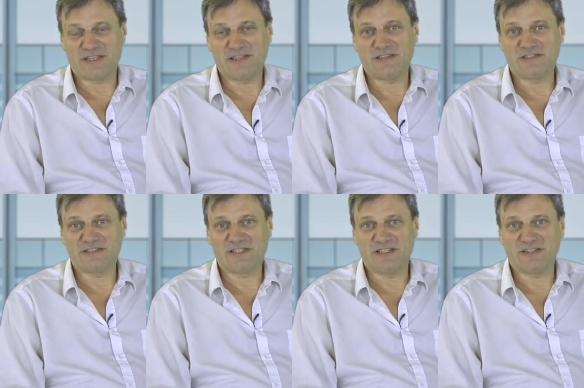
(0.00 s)
say
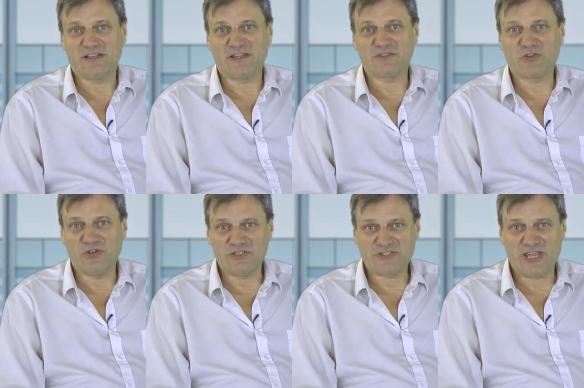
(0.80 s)
that uh, the likes of
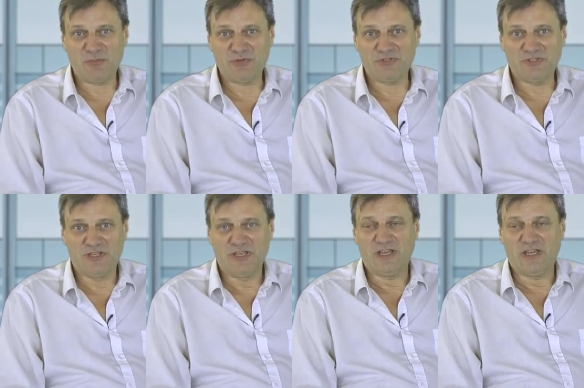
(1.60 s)
Colin Salmon,